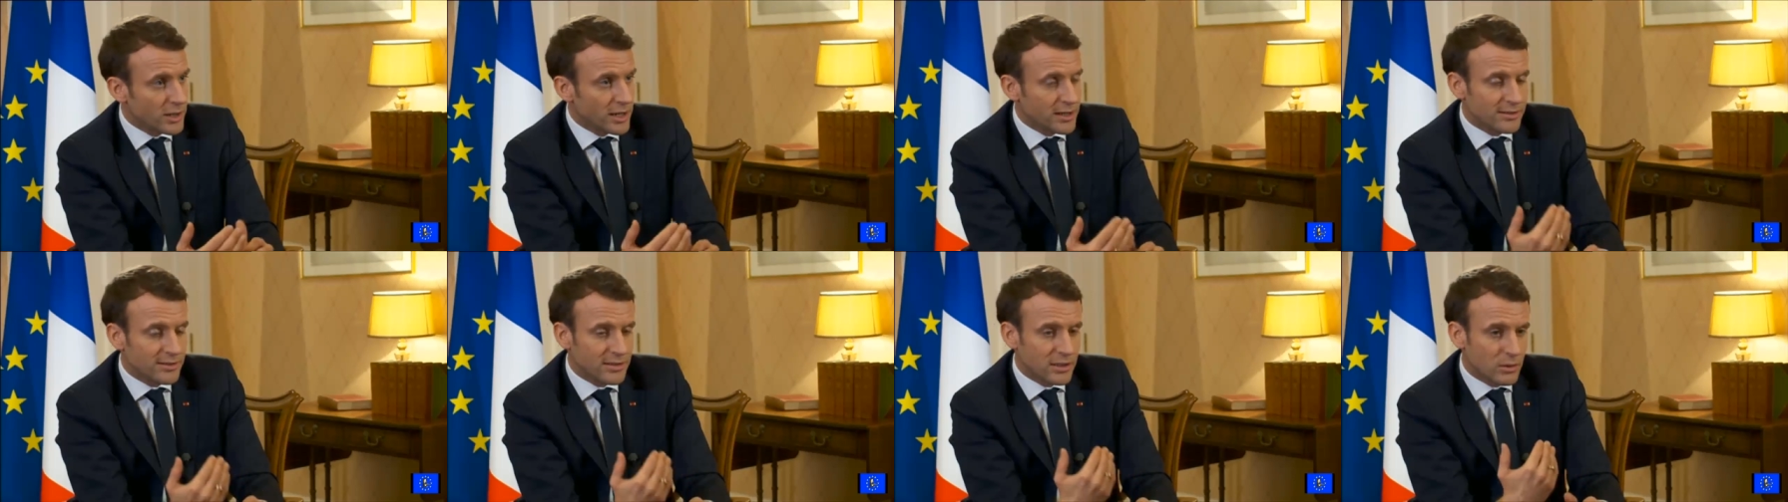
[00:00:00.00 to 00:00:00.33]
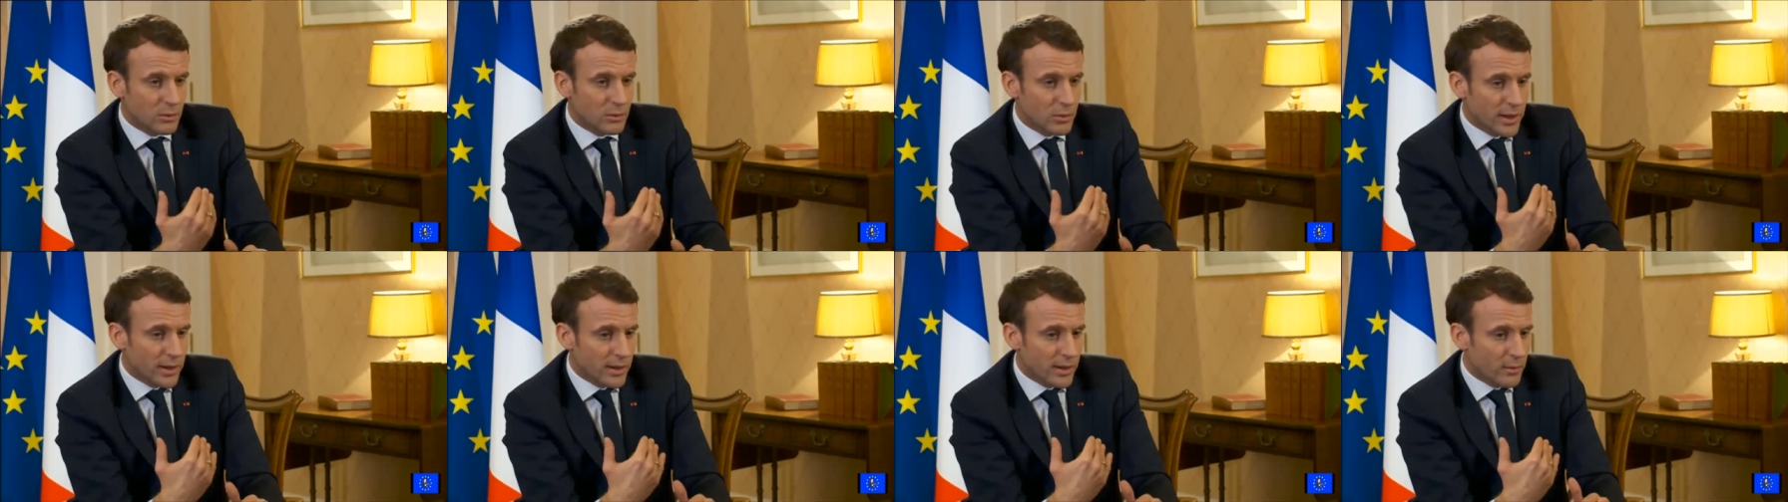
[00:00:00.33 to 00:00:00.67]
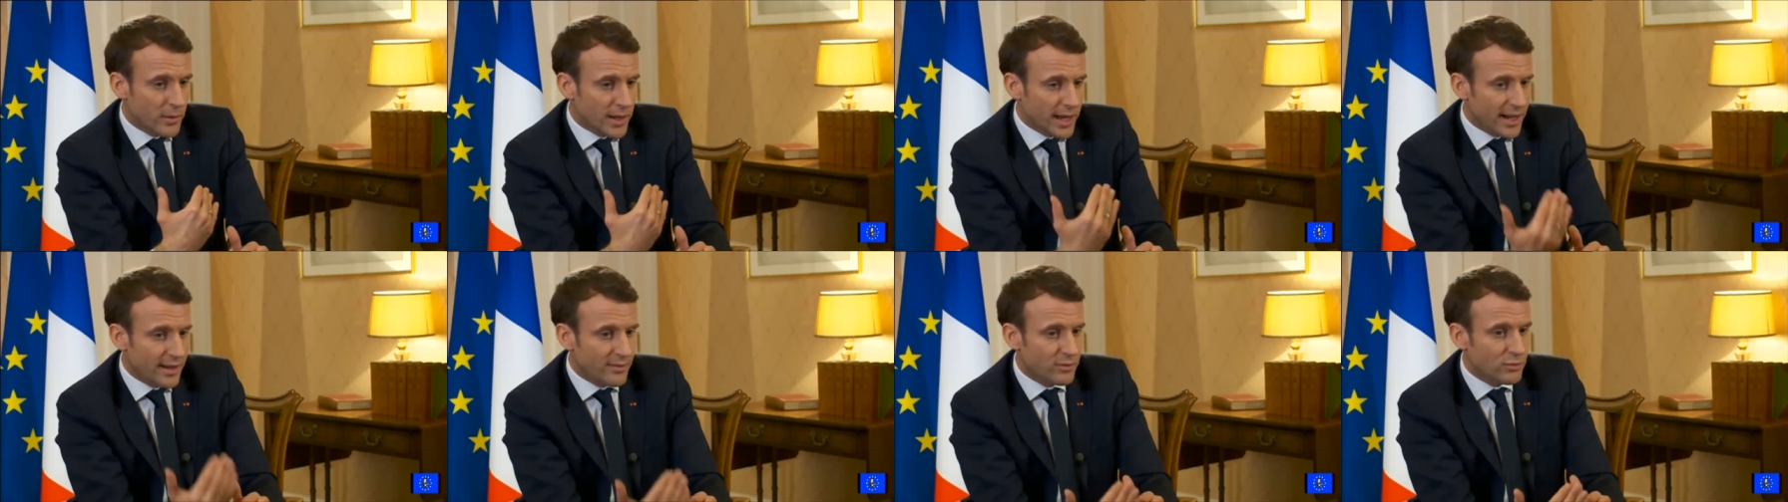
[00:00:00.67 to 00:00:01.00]
I think we,
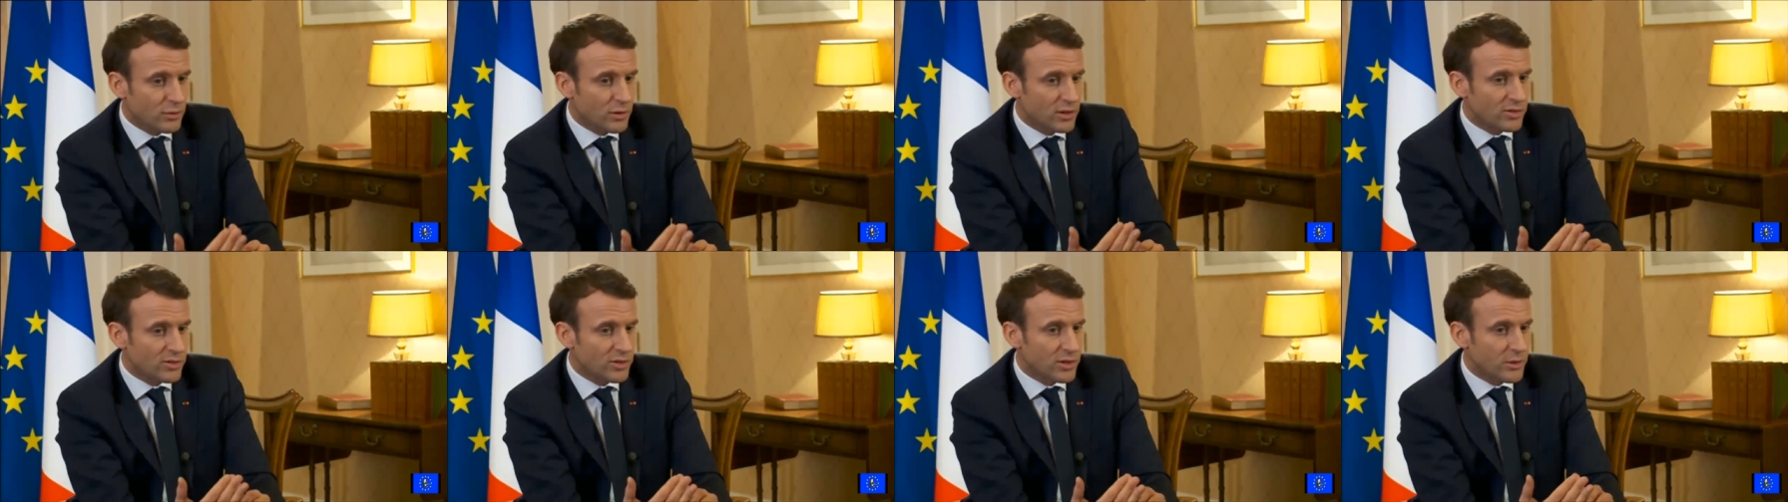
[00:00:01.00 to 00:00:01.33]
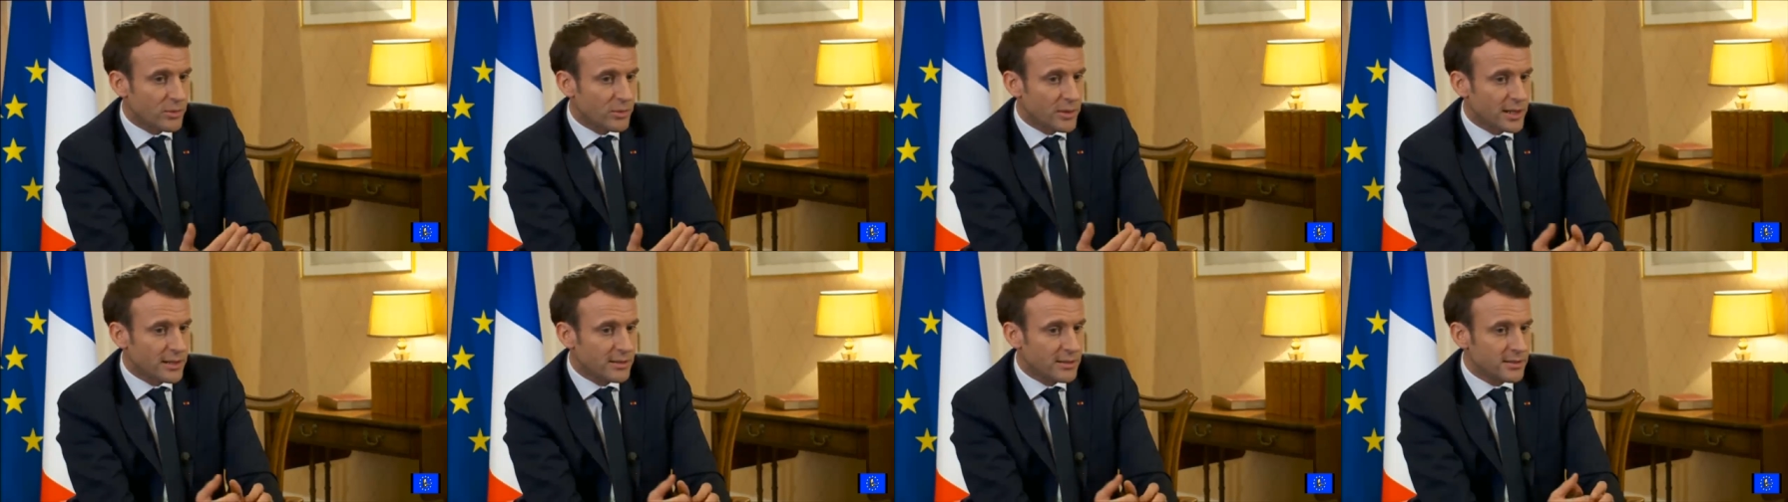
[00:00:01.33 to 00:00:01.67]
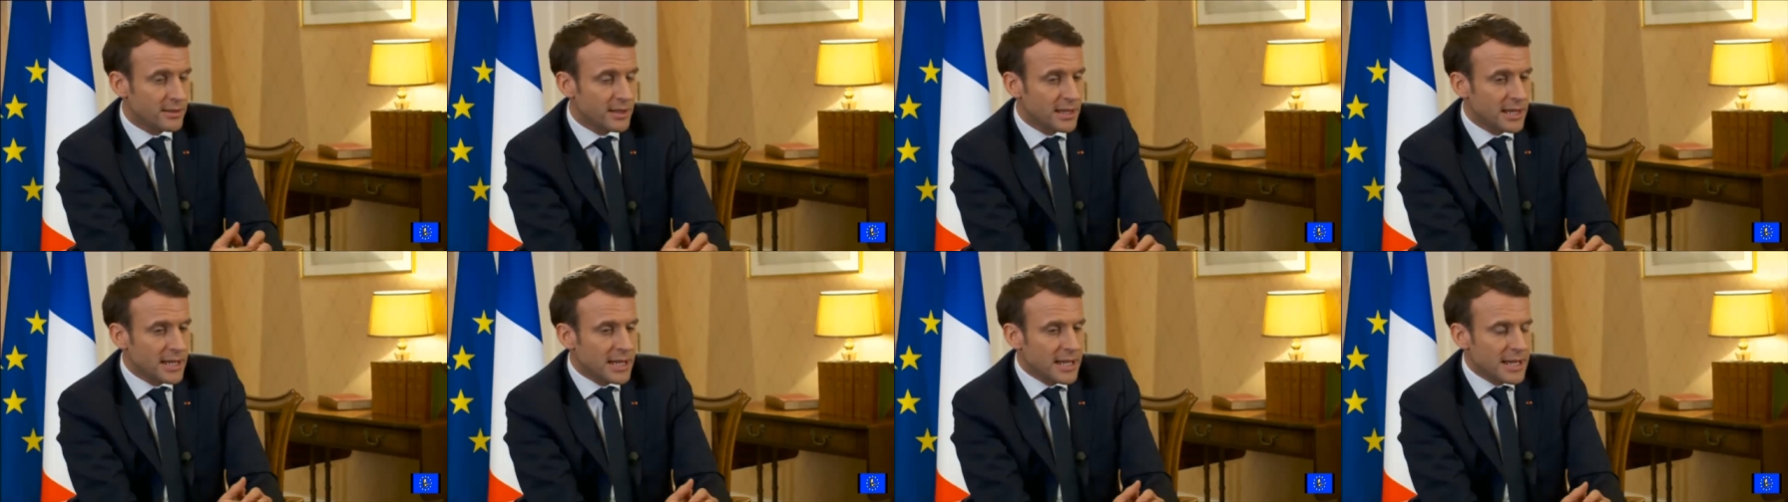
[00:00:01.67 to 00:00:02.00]
we have to accelerate.